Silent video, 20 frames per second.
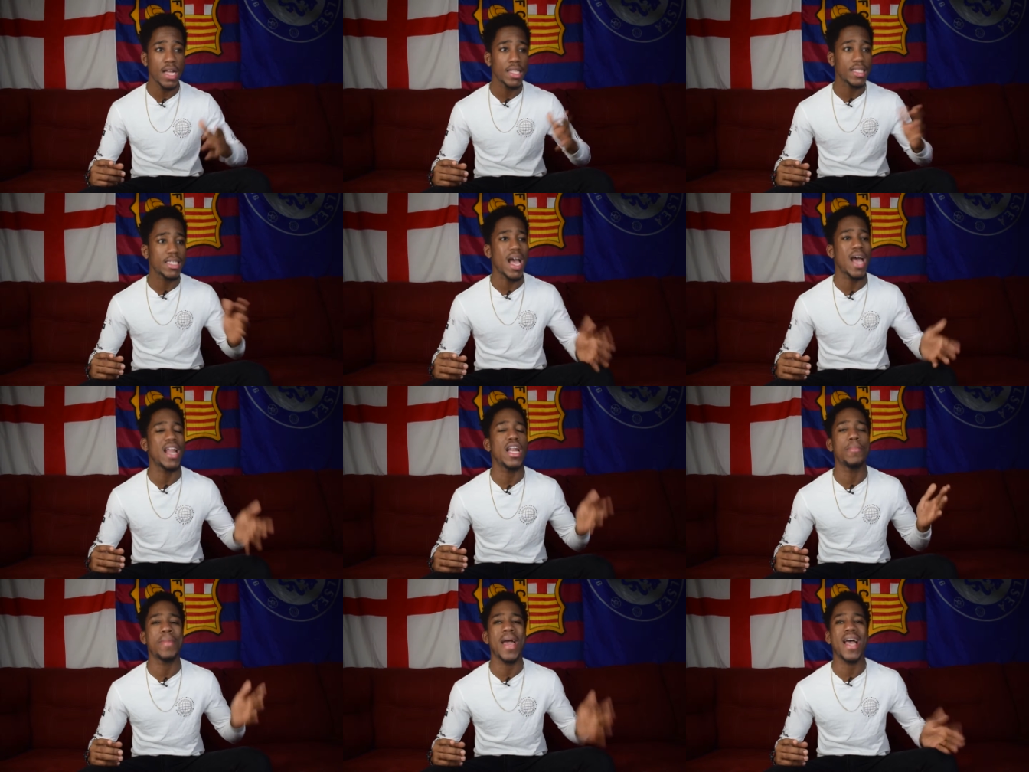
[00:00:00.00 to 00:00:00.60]

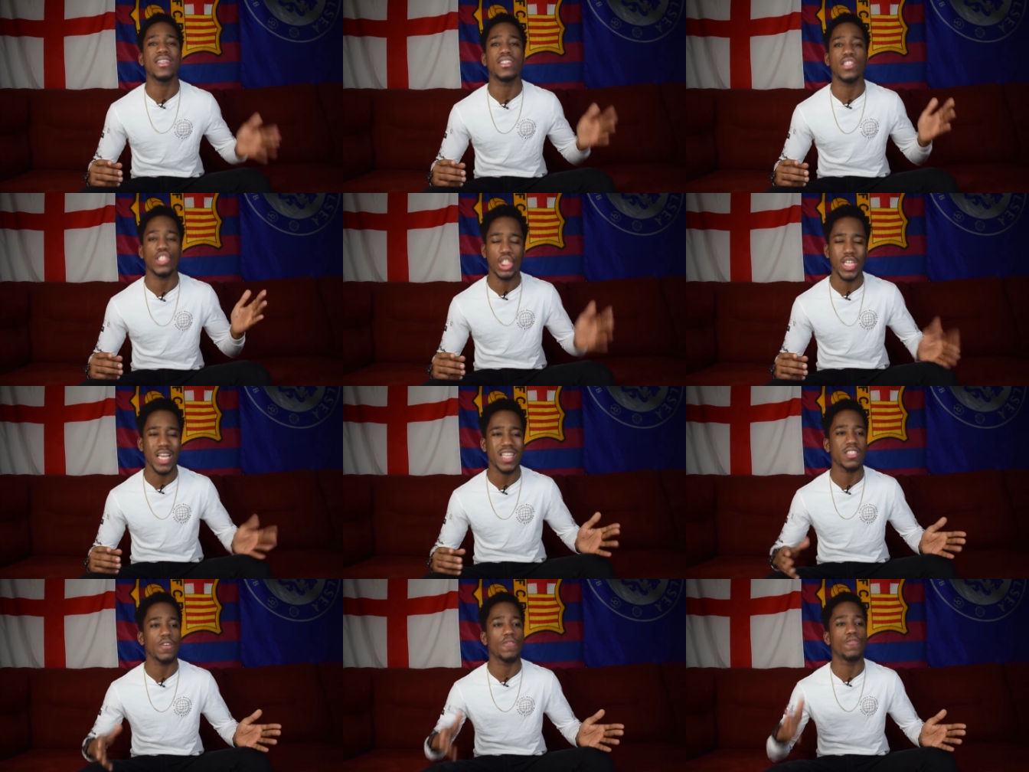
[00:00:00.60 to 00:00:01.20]
Tottenham has the
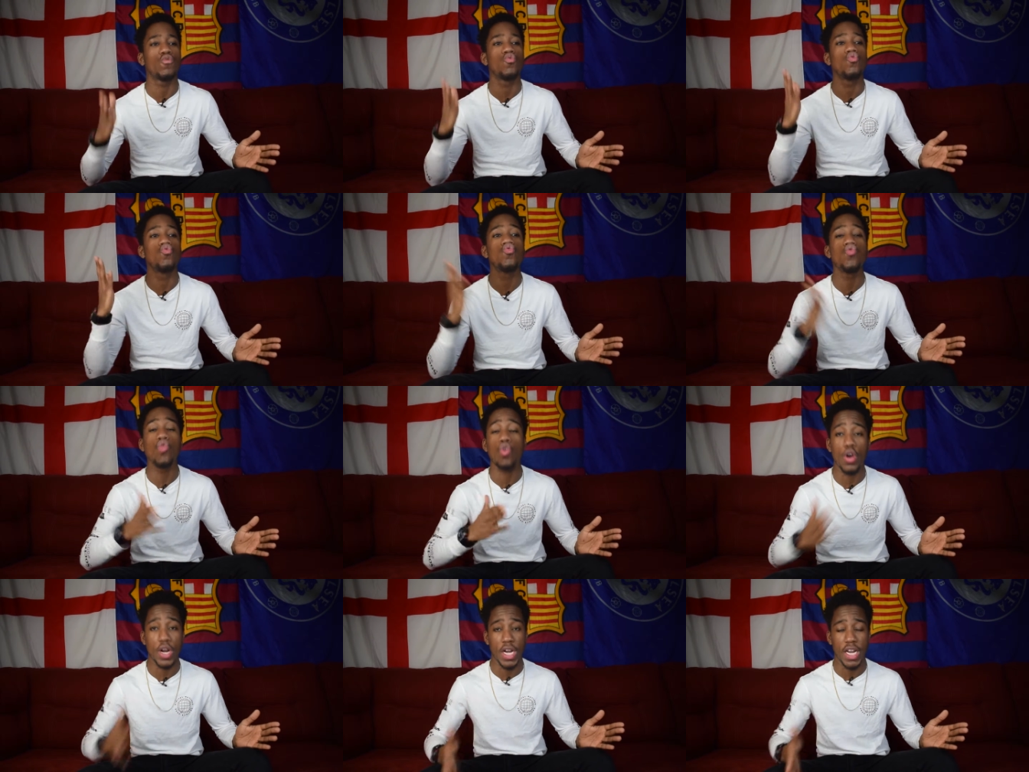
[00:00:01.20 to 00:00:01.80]
chance of
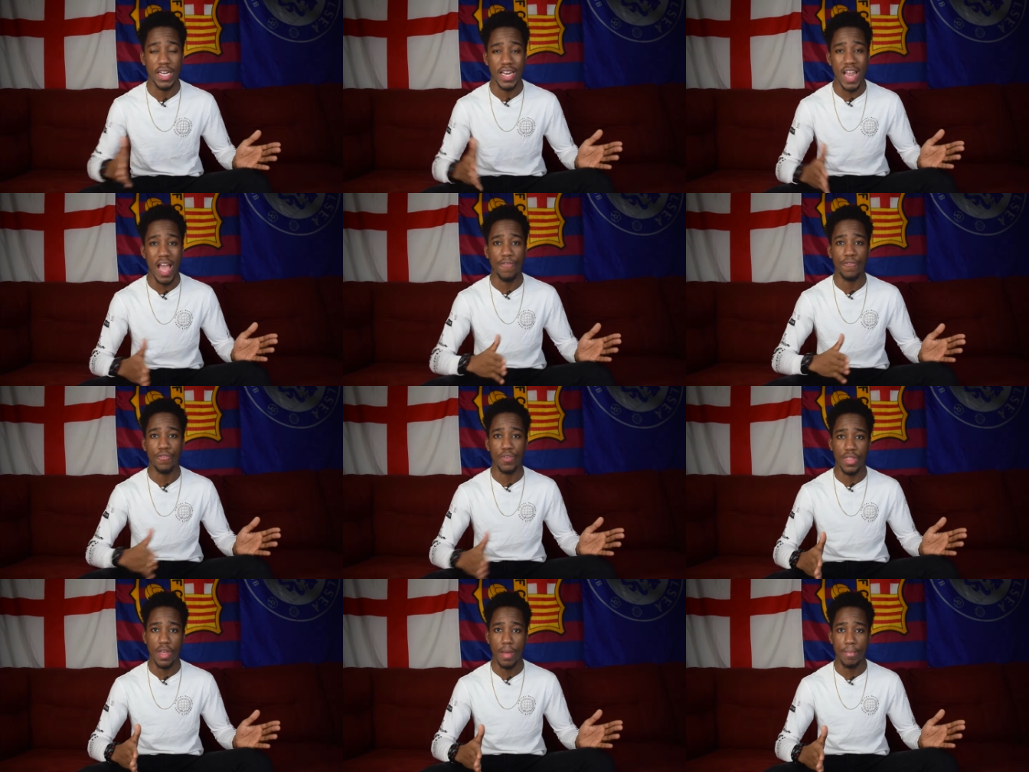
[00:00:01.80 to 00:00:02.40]
ruining
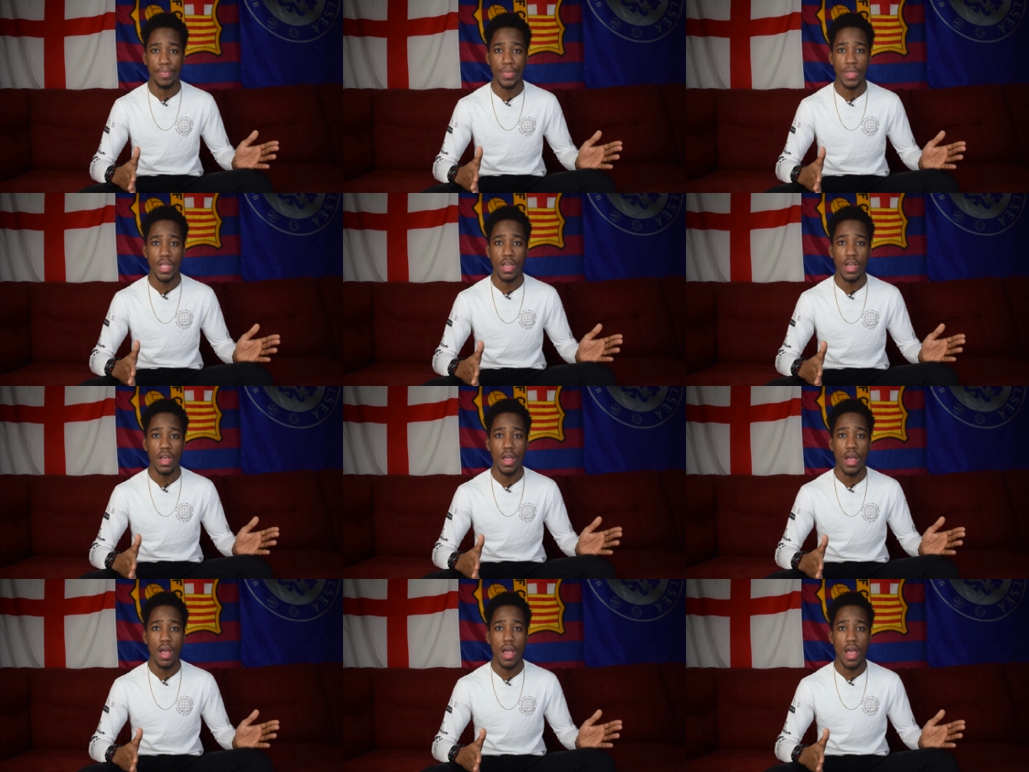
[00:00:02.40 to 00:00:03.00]
that for them
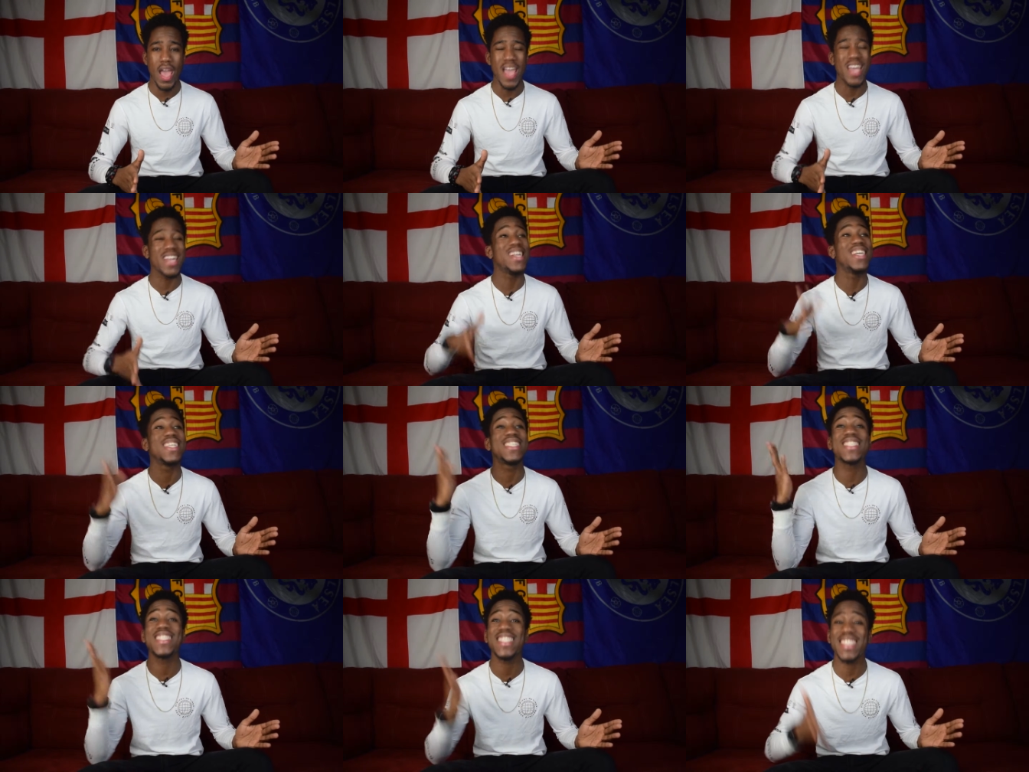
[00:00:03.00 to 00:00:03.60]
in
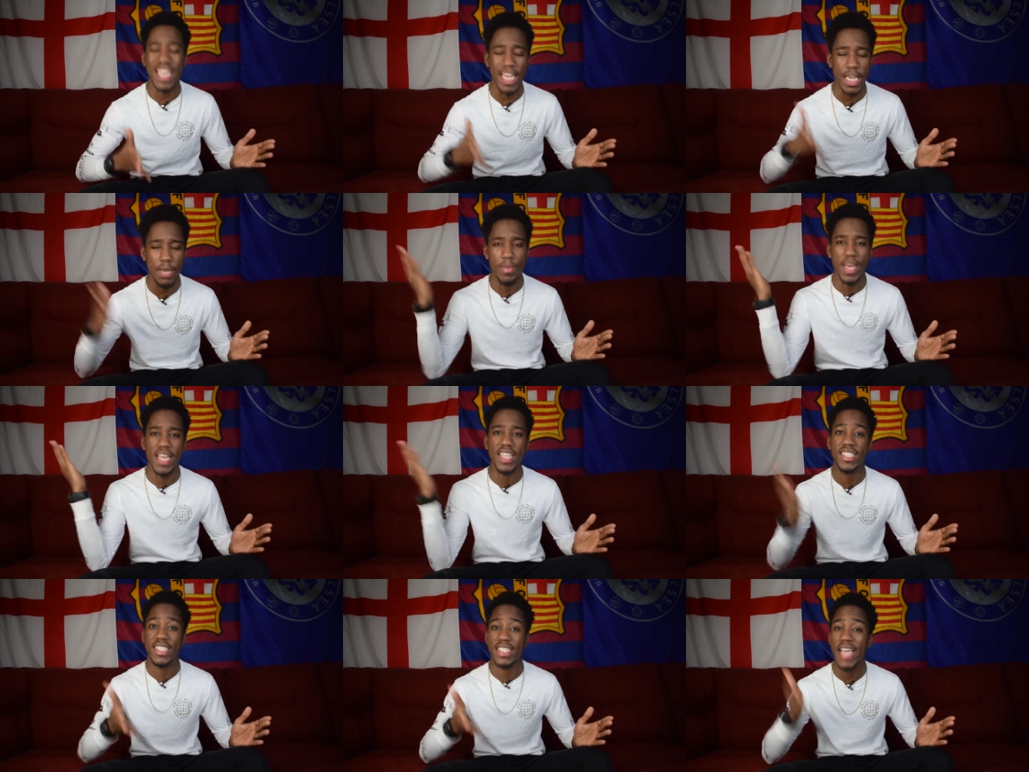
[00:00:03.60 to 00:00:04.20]
the same
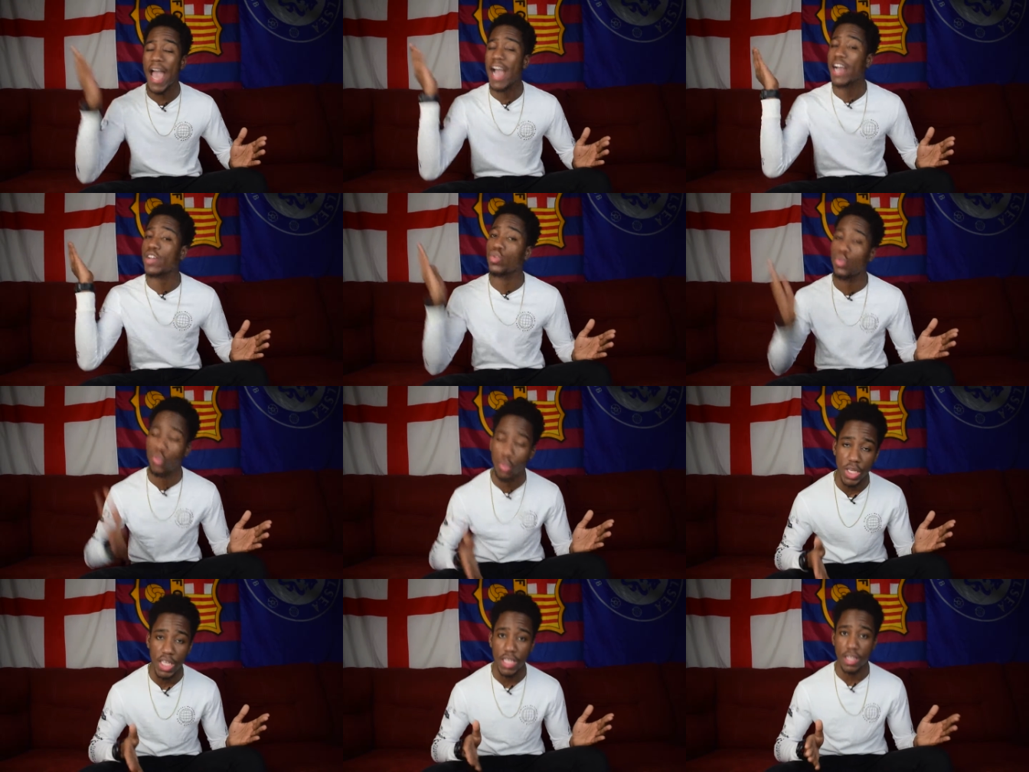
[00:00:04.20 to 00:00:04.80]
exact
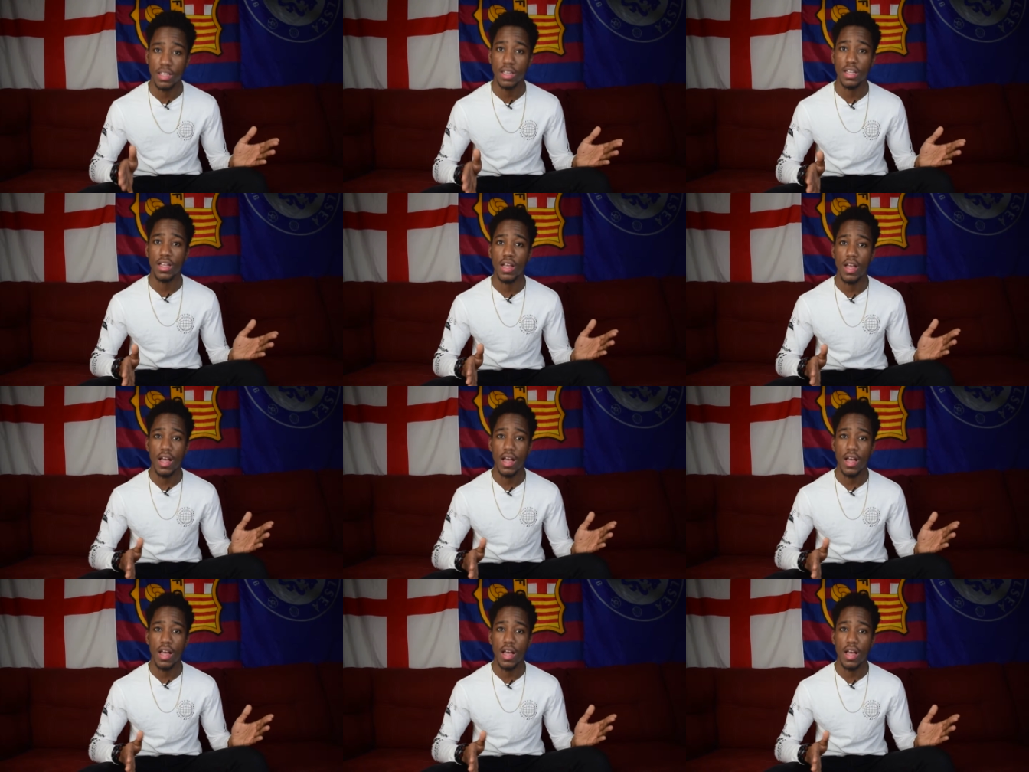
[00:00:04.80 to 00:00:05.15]
week.